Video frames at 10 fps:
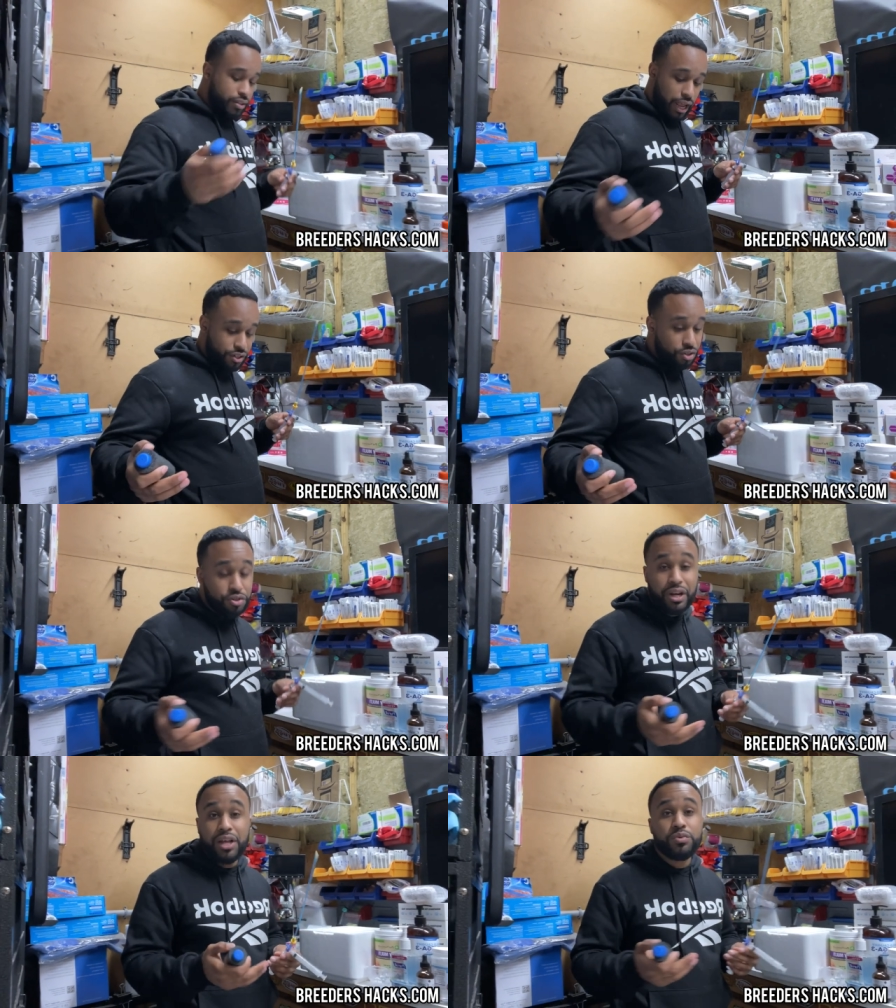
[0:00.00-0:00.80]
I showed
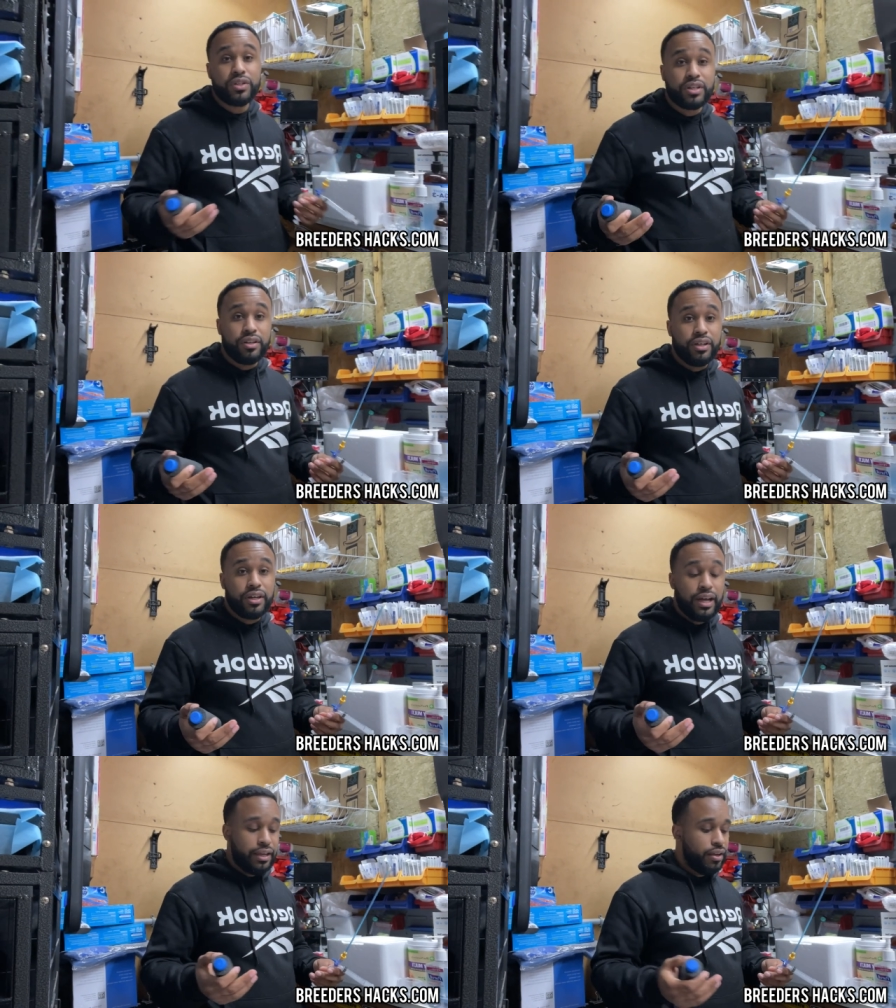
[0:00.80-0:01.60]
you guys what it's gonna look
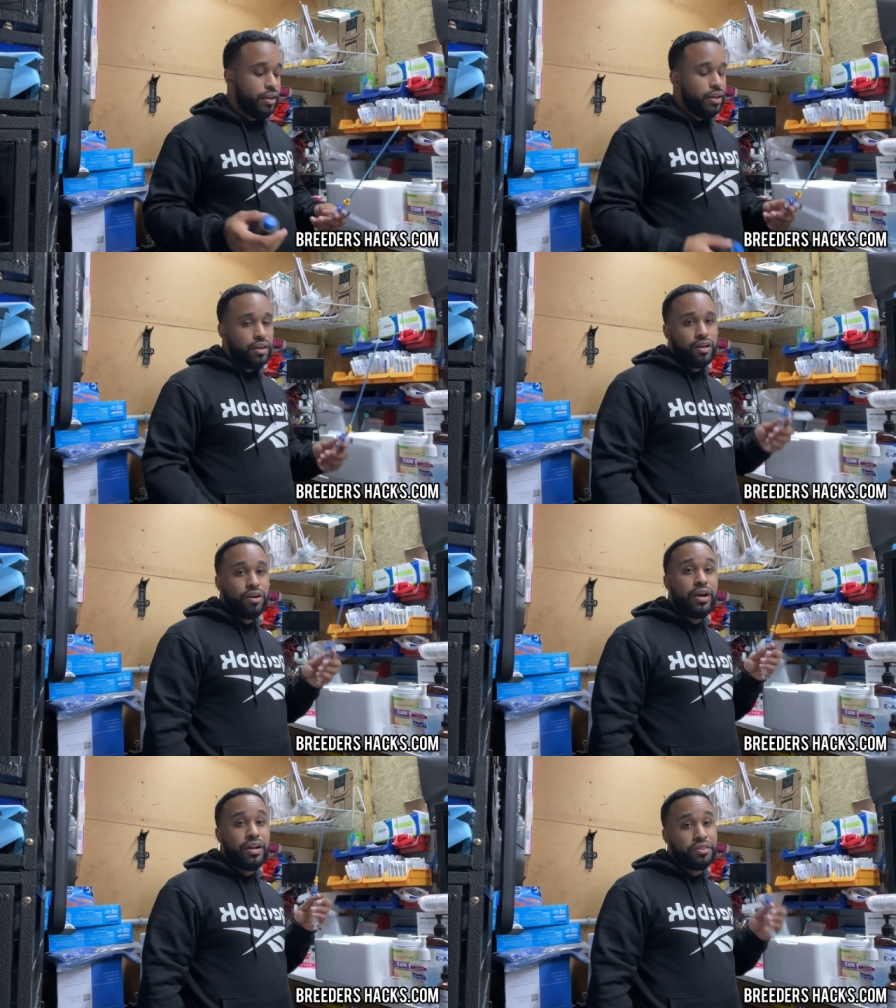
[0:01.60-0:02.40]
like. You're gonna
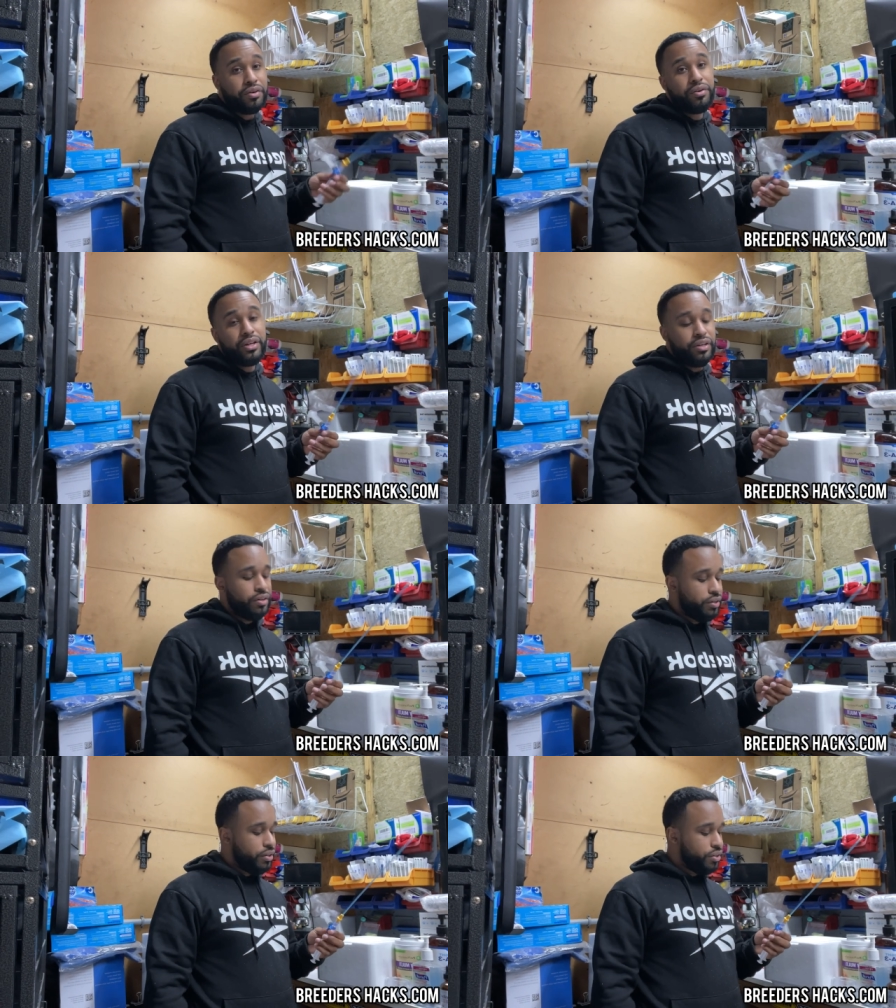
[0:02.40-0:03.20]
go ahead and throw it in
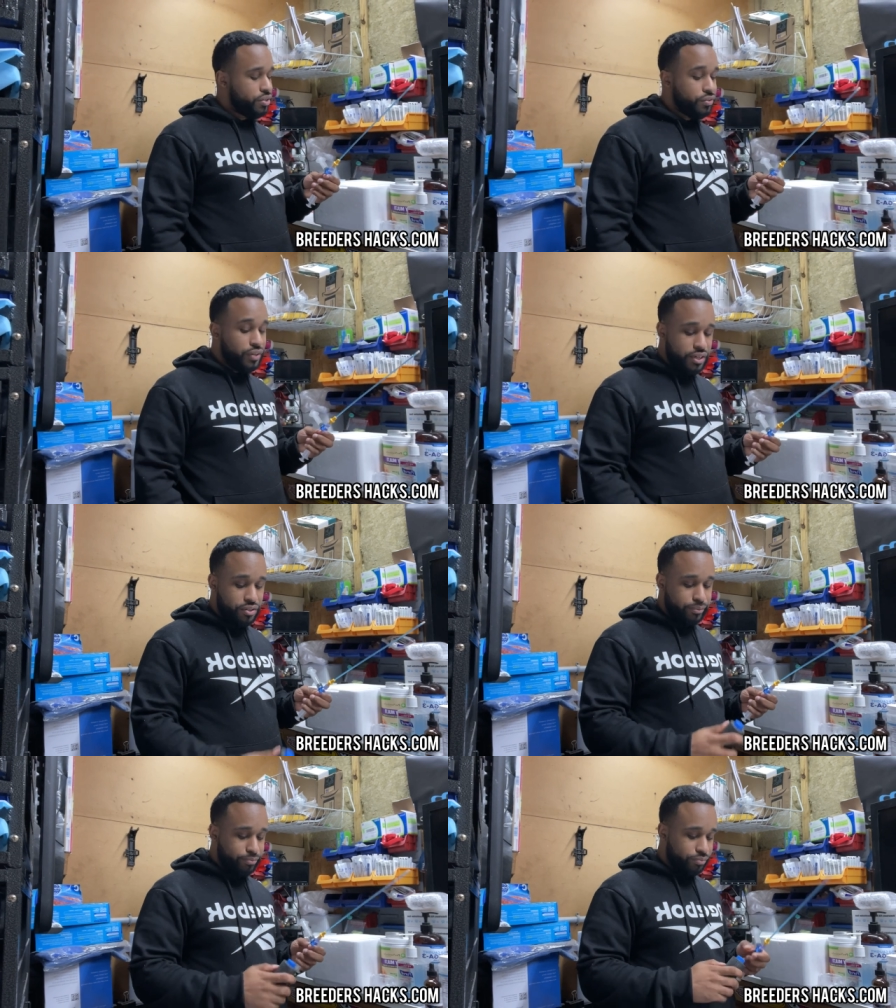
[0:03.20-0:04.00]
your syringe,